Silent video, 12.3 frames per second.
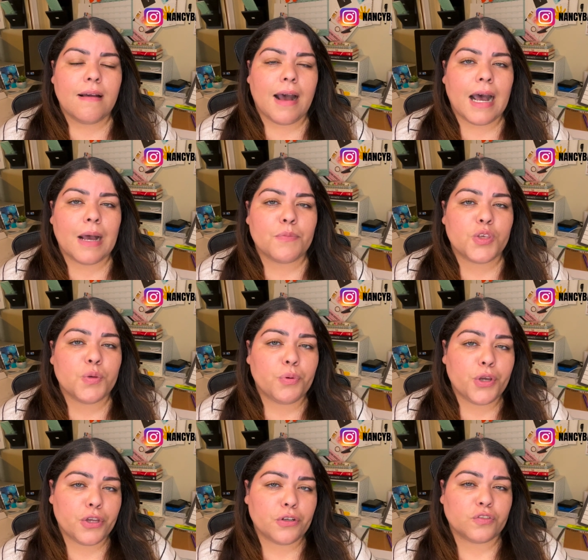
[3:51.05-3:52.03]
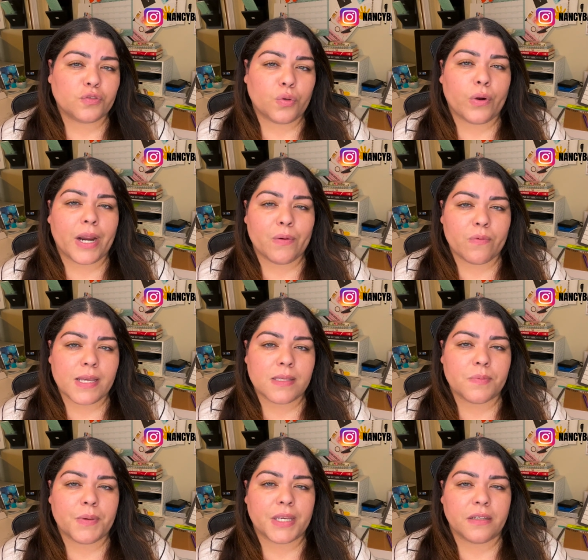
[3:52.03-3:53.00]
um, you put your store at
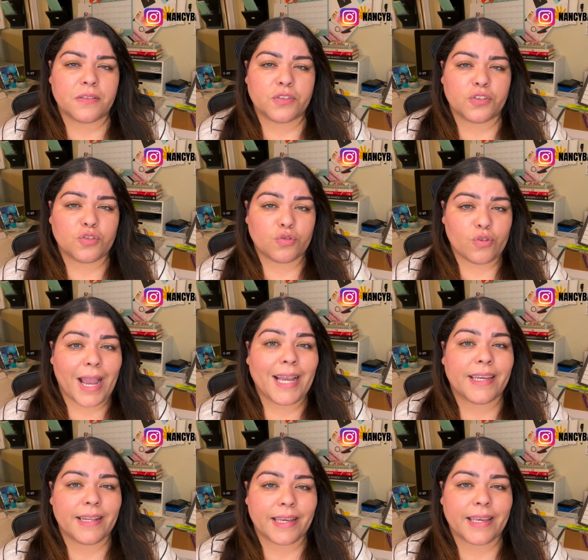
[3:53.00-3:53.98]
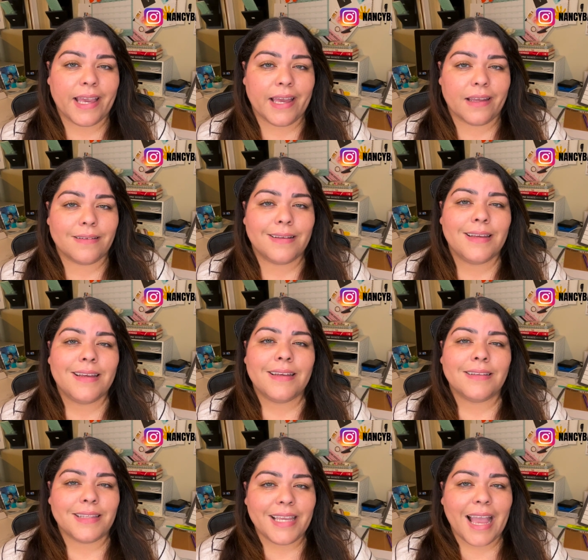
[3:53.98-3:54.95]
risk because they're tracking again
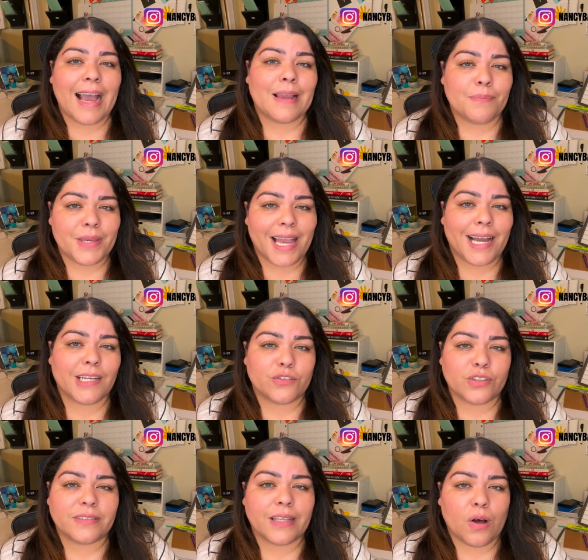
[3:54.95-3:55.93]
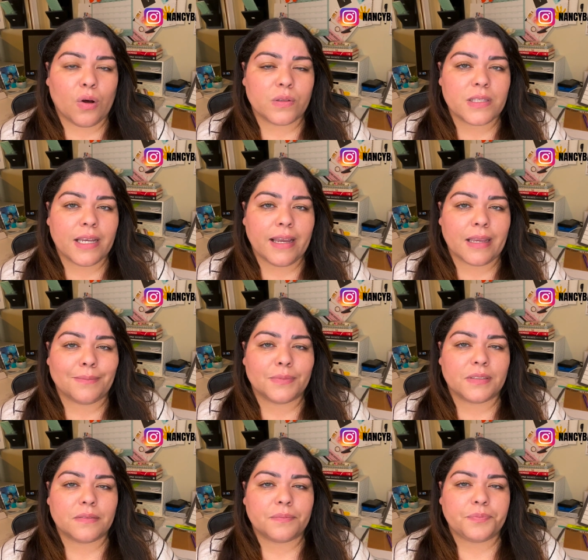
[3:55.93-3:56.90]
the IP address at all
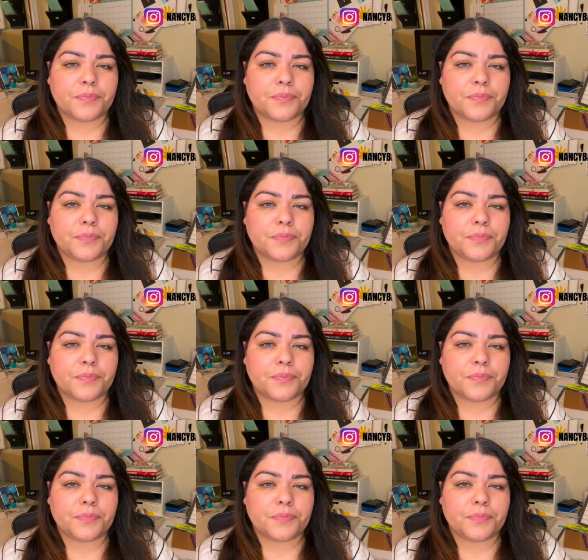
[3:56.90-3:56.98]
times.